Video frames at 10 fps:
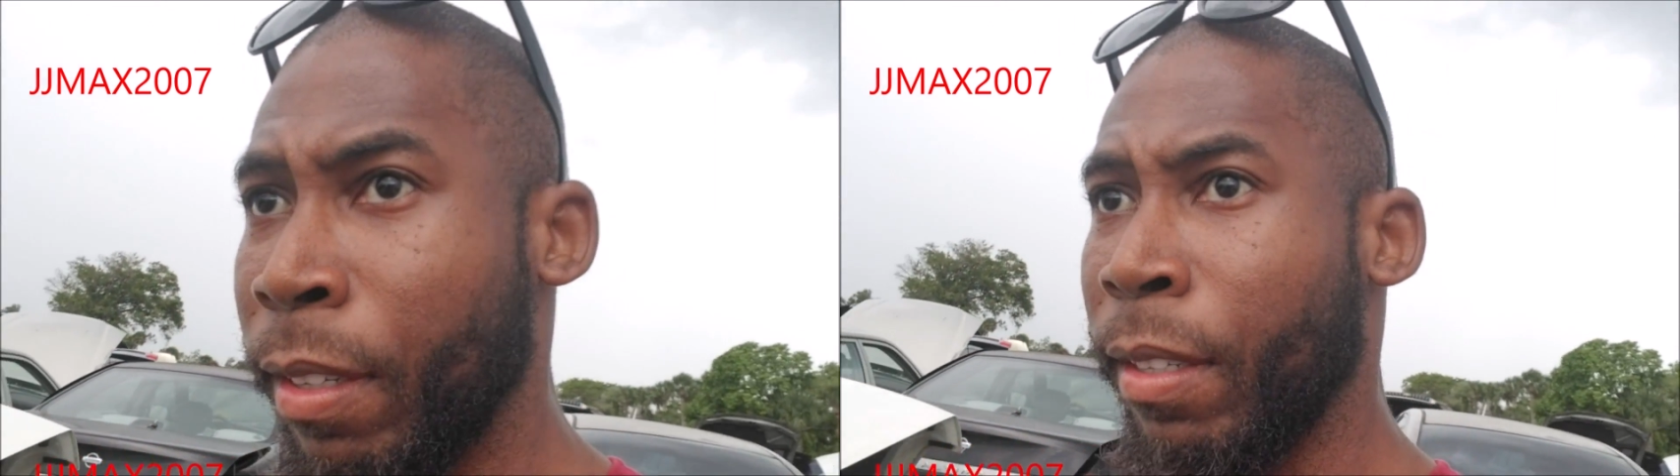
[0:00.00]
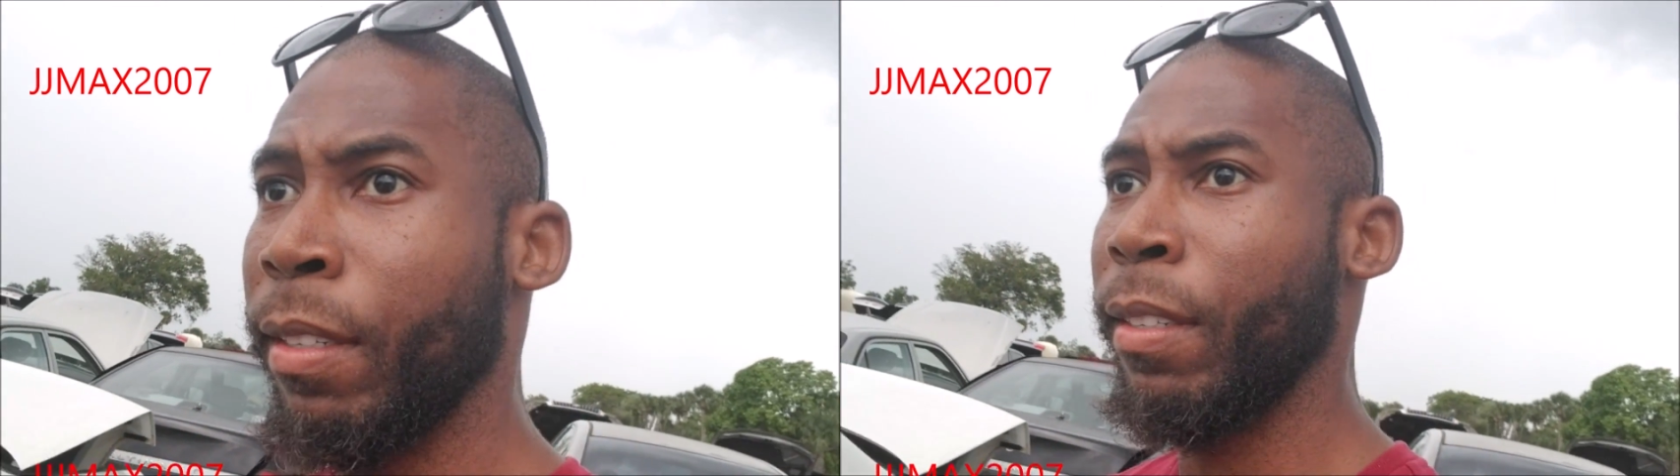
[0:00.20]

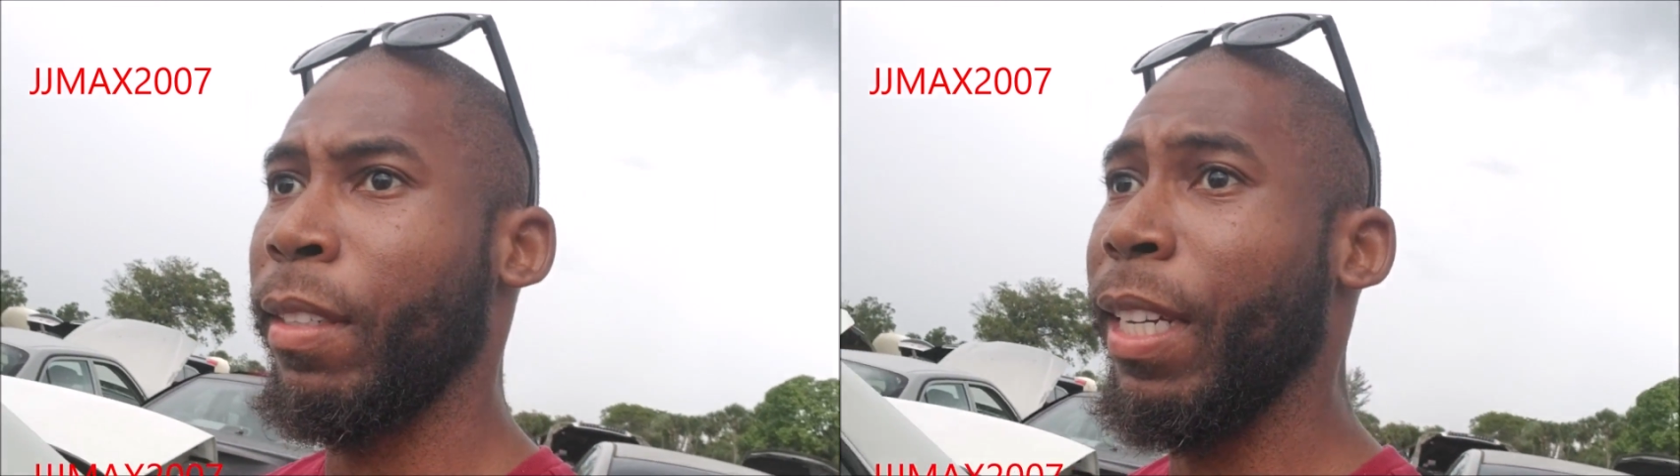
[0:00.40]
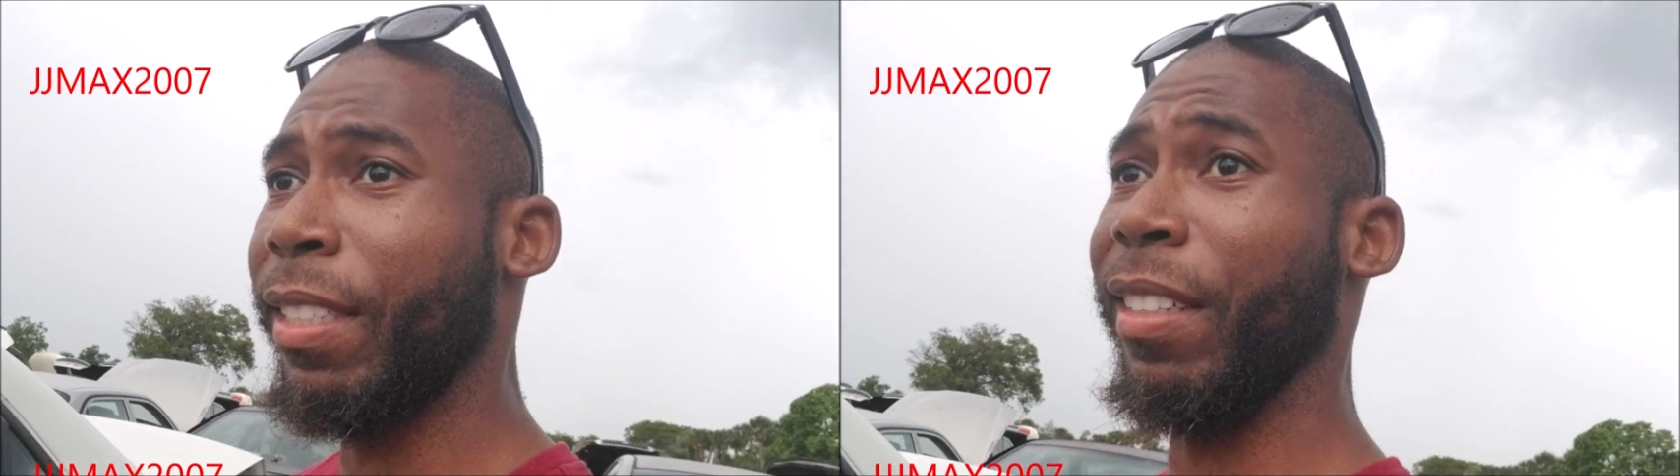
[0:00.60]
They
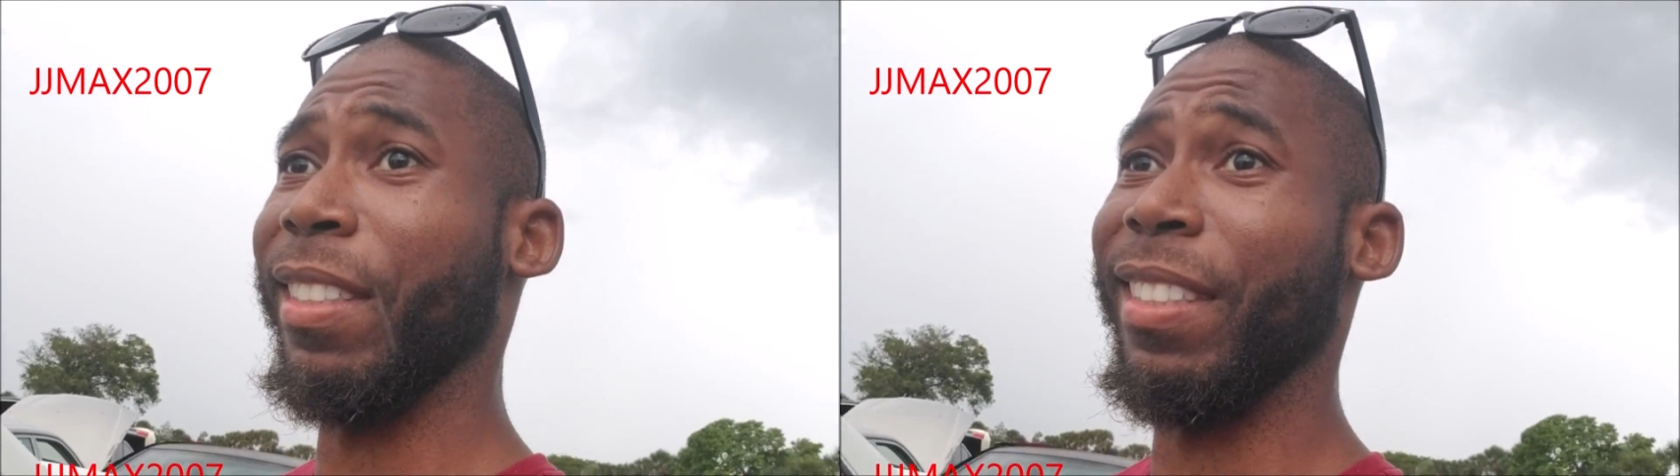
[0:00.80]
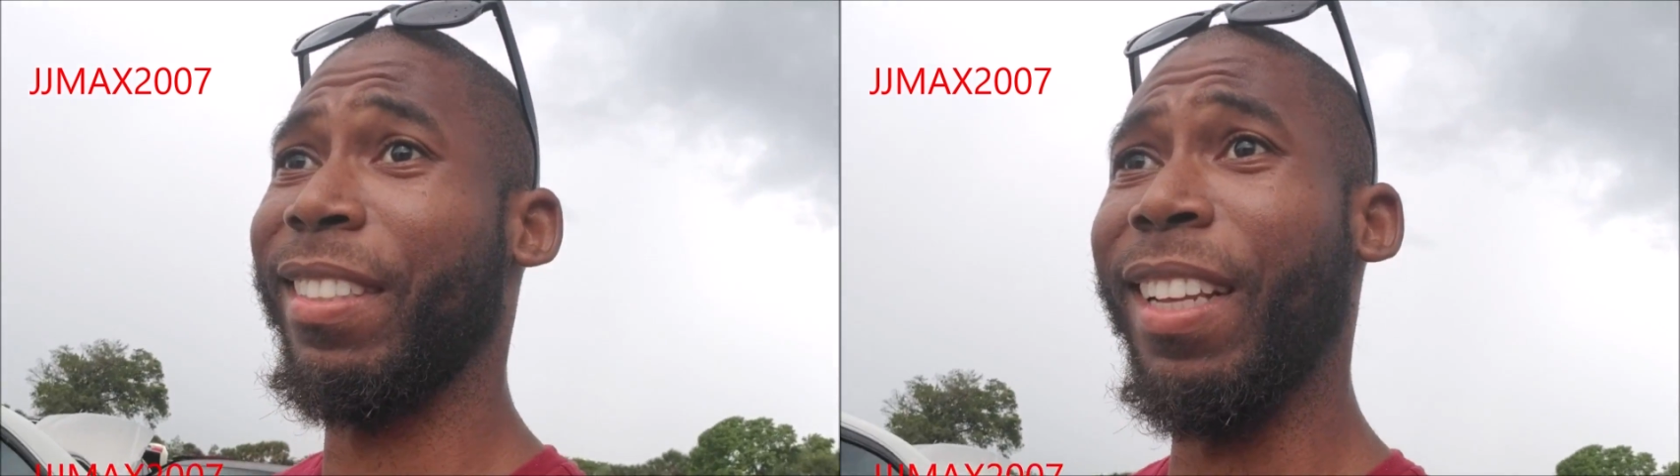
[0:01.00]
took the
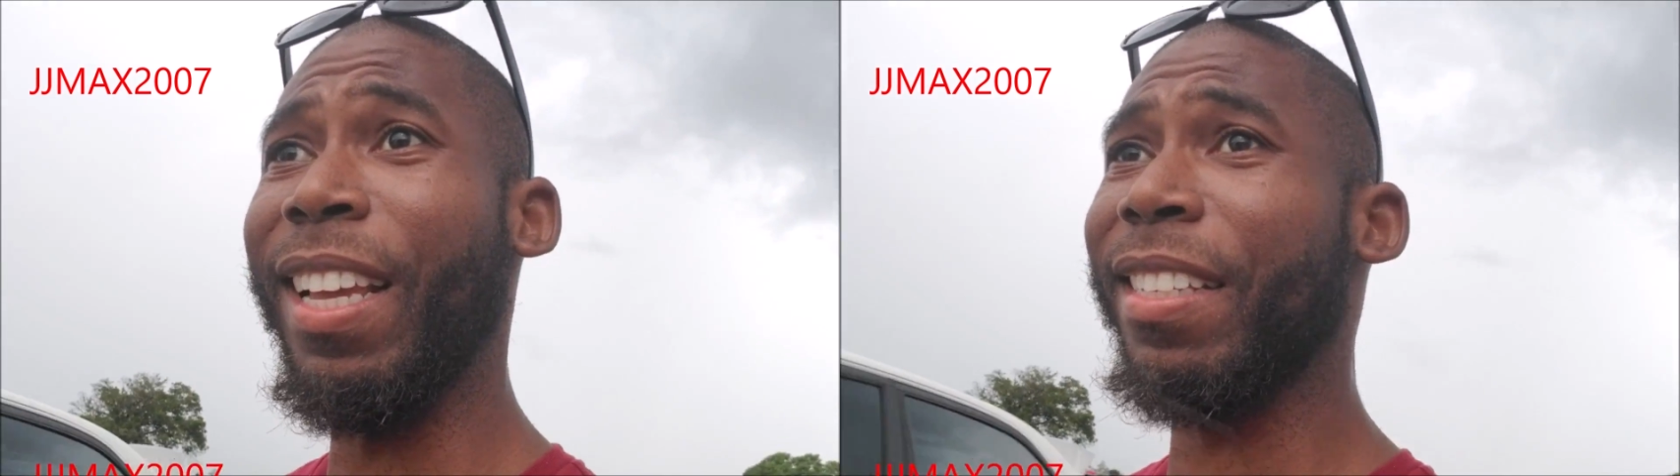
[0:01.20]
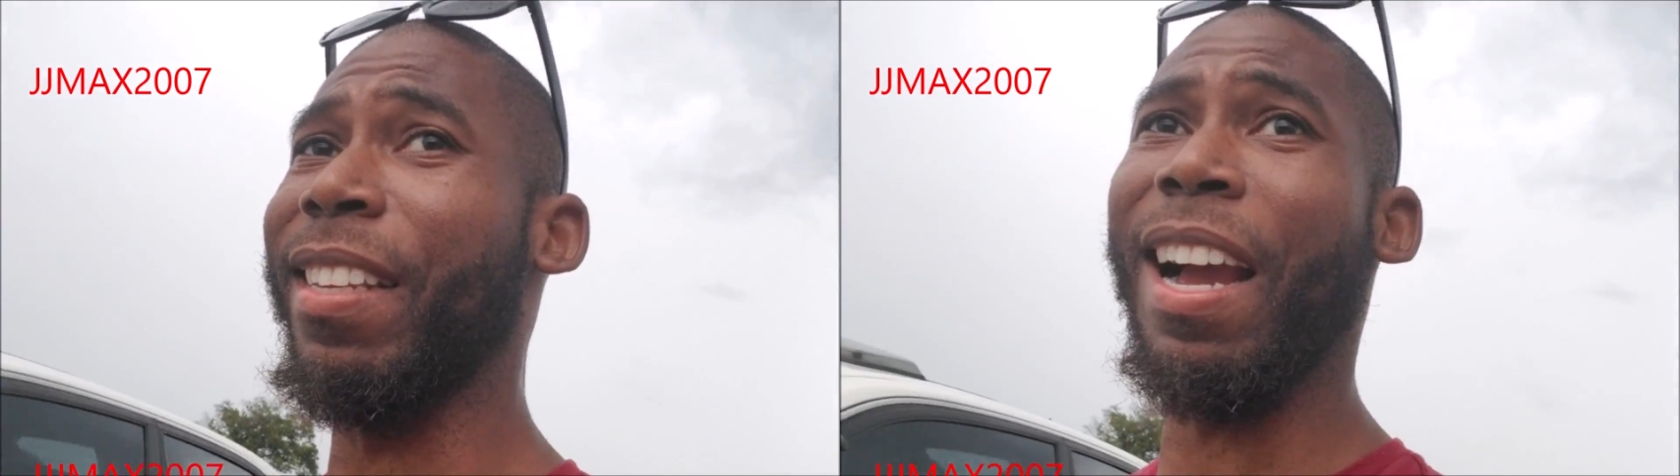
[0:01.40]

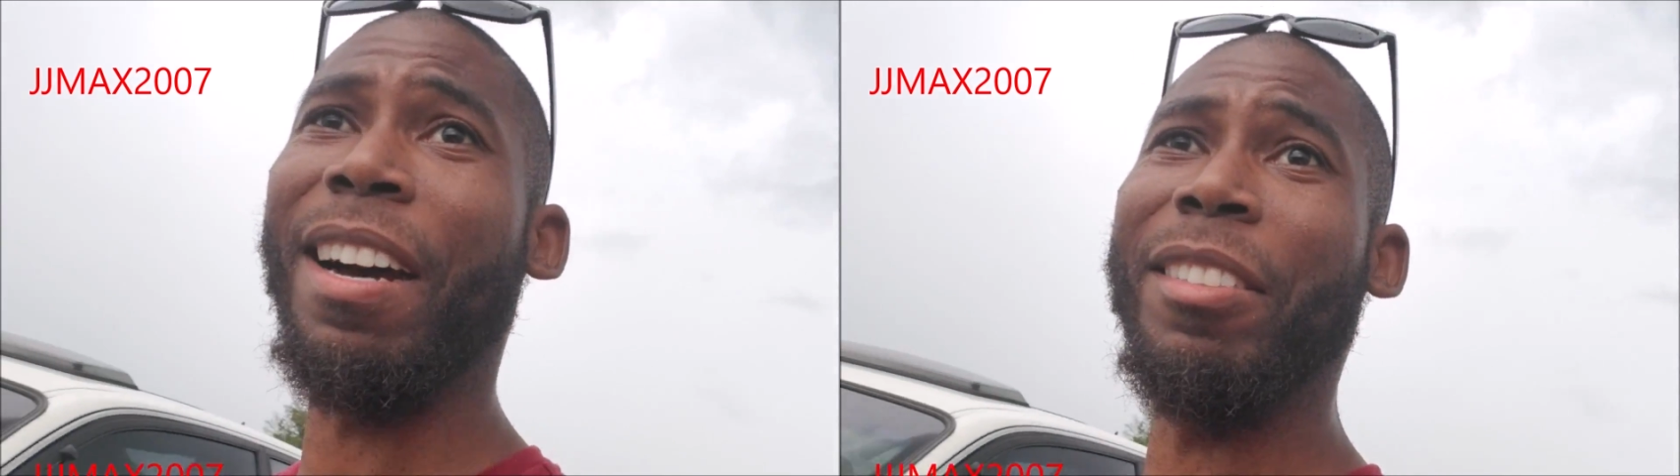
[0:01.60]
seats out,